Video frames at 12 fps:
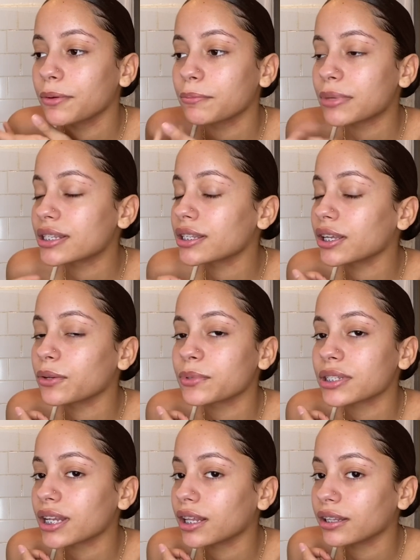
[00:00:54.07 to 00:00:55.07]
my skin was
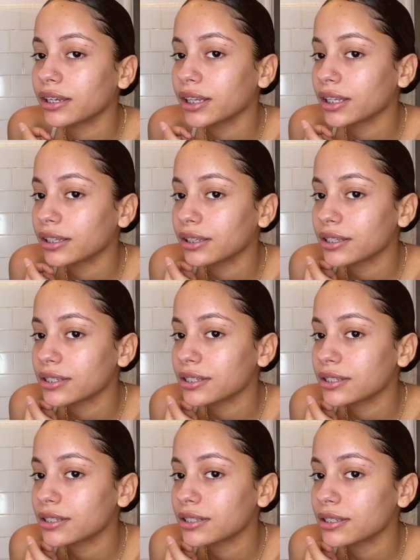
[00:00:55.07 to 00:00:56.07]
not looking like this.